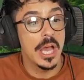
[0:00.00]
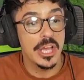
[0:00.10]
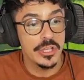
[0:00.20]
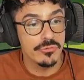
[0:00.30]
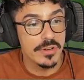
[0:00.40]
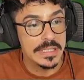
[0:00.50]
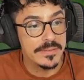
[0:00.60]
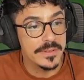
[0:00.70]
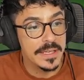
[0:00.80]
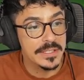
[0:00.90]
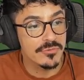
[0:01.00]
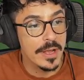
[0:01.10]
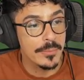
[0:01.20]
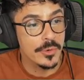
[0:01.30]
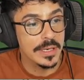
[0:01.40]
Are you ready for this?
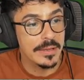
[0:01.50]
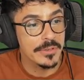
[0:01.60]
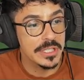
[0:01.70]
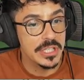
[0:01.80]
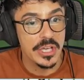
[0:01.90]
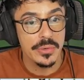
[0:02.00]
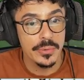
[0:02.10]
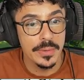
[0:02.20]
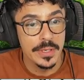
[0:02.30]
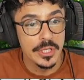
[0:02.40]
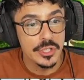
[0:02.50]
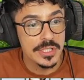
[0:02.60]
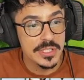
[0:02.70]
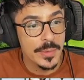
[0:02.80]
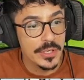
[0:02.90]
Right, we're going to get rid of you.
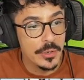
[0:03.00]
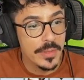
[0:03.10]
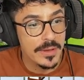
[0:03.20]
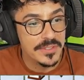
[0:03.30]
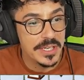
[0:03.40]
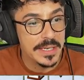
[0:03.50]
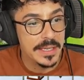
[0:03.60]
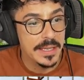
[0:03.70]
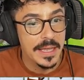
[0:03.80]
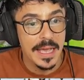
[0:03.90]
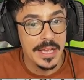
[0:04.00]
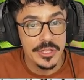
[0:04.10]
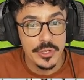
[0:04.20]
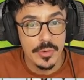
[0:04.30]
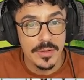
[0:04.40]
Just so I know that I've done it.
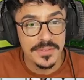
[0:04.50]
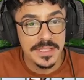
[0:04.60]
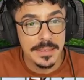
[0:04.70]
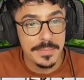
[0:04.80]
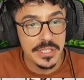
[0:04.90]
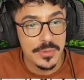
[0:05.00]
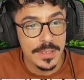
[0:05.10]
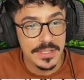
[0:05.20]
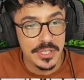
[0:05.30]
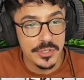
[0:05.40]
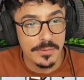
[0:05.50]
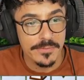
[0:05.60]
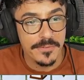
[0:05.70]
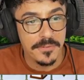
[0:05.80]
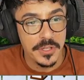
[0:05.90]
And you lot have seen me do it, so you're not
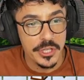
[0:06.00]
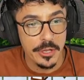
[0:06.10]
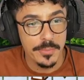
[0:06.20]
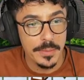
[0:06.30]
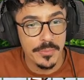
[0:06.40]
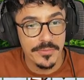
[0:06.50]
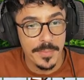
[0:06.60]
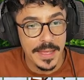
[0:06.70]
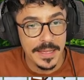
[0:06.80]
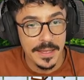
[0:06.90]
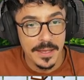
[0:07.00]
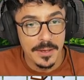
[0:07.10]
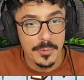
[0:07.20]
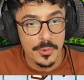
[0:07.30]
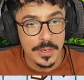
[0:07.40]
fuming with me.
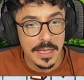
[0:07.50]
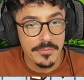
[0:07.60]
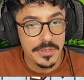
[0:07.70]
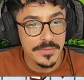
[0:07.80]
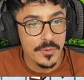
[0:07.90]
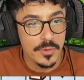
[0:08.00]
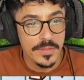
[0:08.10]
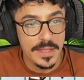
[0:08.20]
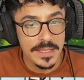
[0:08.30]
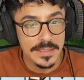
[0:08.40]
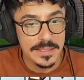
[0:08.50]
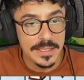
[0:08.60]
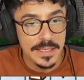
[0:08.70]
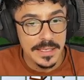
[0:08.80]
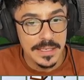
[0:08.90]
We're going to get rid of all of these
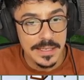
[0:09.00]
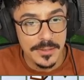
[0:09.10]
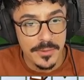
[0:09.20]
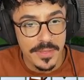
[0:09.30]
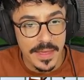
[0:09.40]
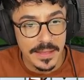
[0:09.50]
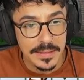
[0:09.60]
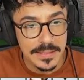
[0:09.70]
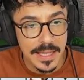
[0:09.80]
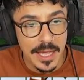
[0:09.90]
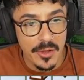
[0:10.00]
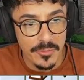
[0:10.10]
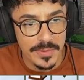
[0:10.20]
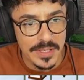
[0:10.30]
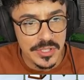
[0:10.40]
little things that
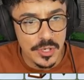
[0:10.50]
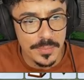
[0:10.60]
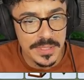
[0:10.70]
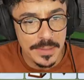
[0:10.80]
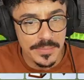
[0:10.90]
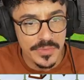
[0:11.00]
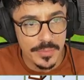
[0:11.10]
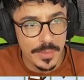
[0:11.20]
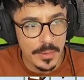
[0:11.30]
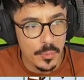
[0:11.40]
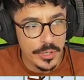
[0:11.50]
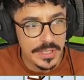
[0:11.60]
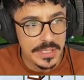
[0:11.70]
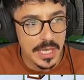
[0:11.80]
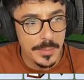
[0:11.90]
hopefully stop Sims from, like,
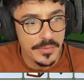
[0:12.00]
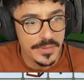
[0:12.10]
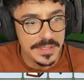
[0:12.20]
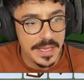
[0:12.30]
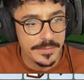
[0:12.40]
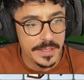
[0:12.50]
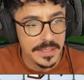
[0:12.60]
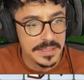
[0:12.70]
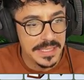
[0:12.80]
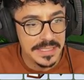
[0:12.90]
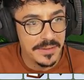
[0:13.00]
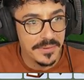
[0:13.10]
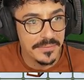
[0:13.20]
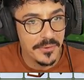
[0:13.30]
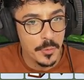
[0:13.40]
wanting to come over this area. Because there's
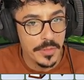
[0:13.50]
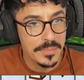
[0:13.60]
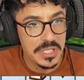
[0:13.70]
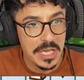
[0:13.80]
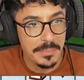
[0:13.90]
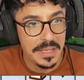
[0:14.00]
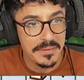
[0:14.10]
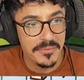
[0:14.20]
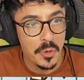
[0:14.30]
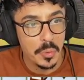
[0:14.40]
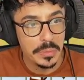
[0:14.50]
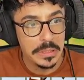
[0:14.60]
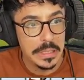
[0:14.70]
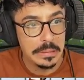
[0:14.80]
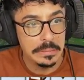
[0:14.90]
nothing for them to come here for,
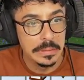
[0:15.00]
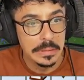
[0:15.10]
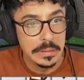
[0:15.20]
you know?